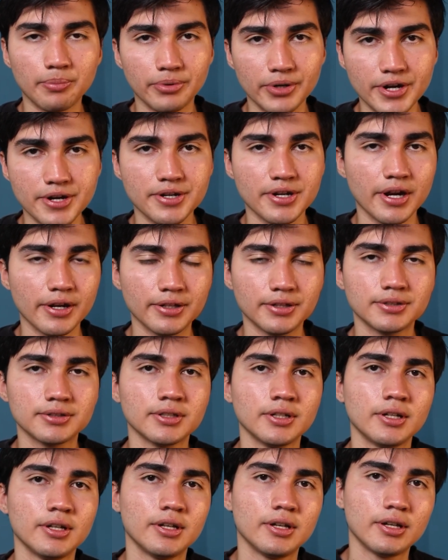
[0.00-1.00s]
appreciate
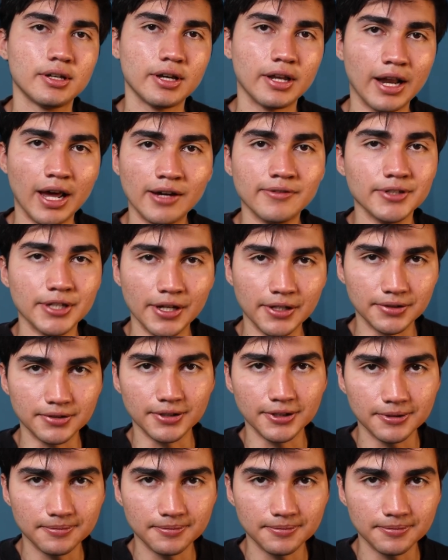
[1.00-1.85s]
it, and have a nice